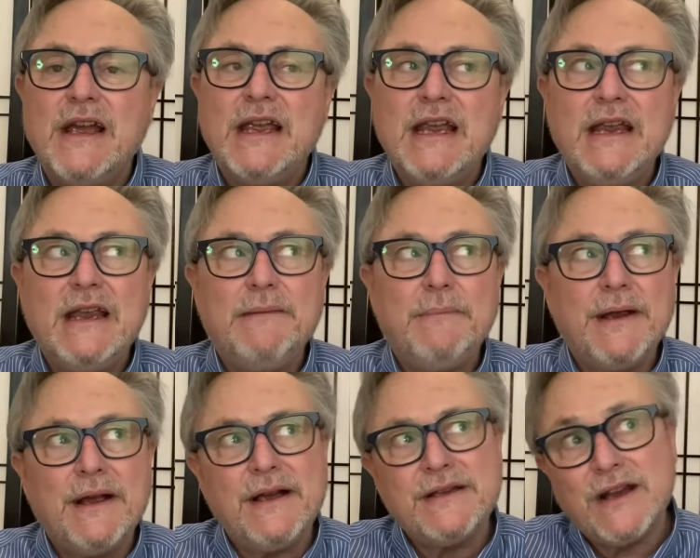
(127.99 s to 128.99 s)

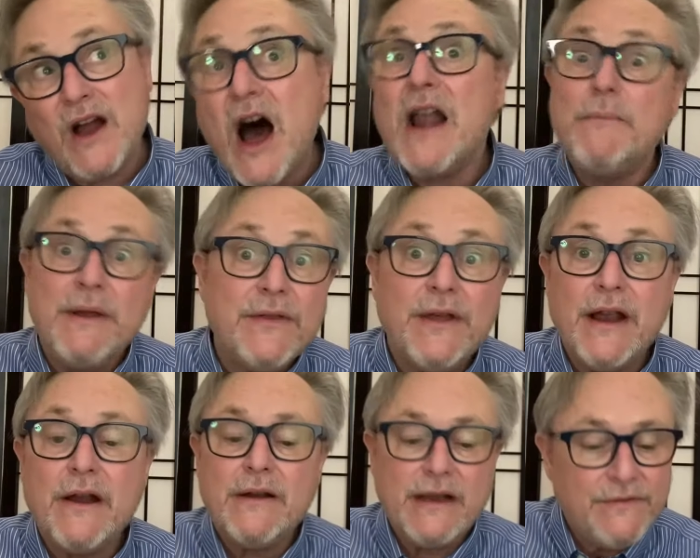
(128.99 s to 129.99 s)
because it ought to be
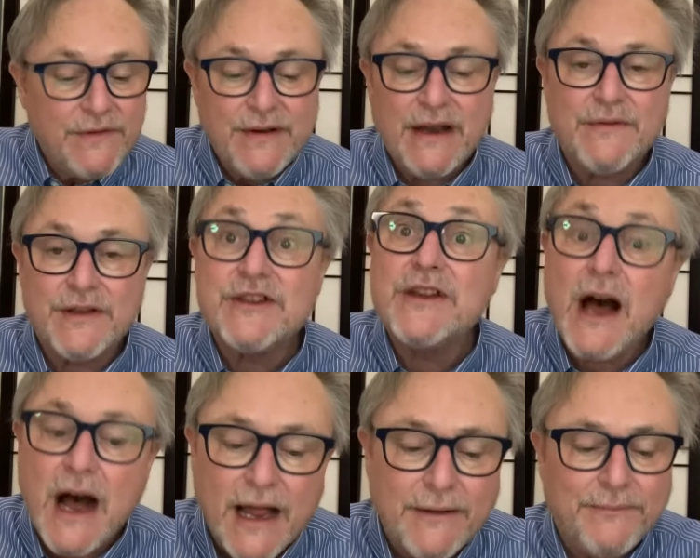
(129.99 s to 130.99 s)
there even if it's
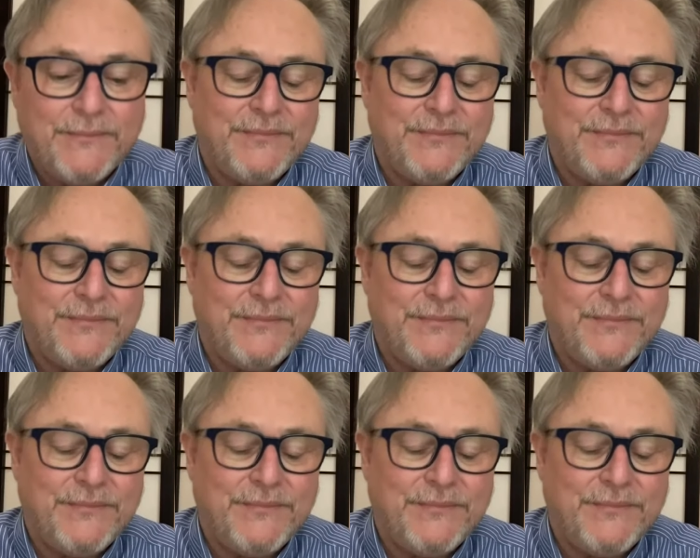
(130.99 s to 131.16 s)
not.